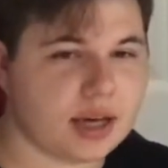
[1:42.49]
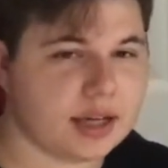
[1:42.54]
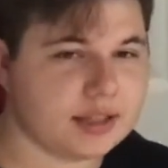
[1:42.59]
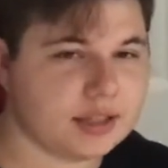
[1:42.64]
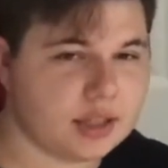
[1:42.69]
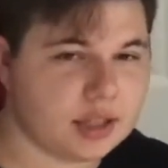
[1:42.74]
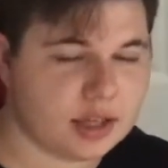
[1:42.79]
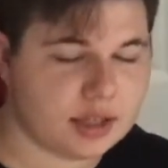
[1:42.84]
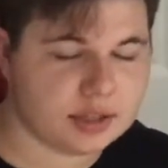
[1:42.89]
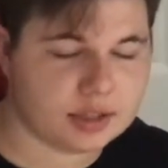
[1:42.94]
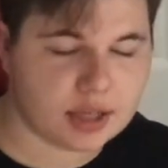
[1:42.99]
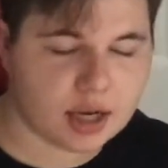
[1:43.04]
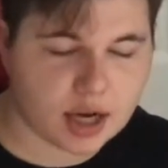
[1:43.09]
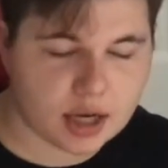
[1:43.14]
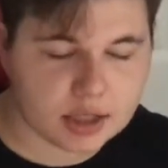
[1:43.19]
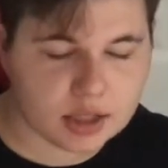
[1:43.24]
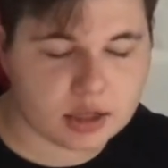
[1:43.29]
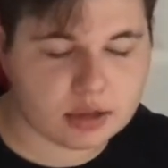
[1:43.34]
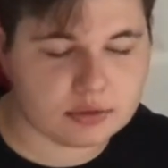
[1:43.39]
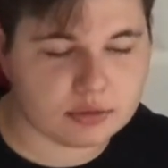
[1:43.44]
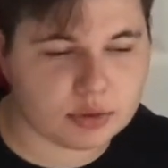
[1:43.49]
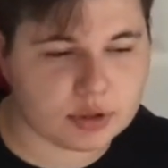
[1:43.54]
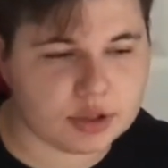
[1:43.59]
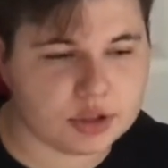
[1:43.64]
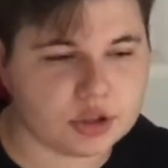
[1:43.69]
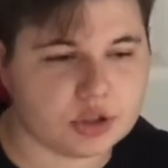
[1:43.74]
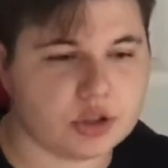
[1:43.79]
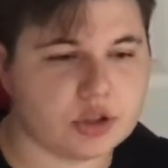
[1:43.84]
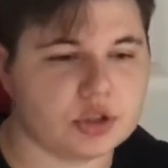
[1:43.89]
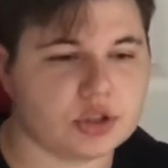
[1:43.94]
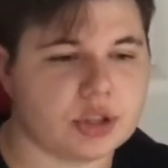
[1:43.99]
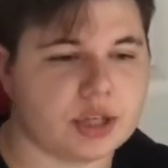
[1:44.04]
I did a ton of research,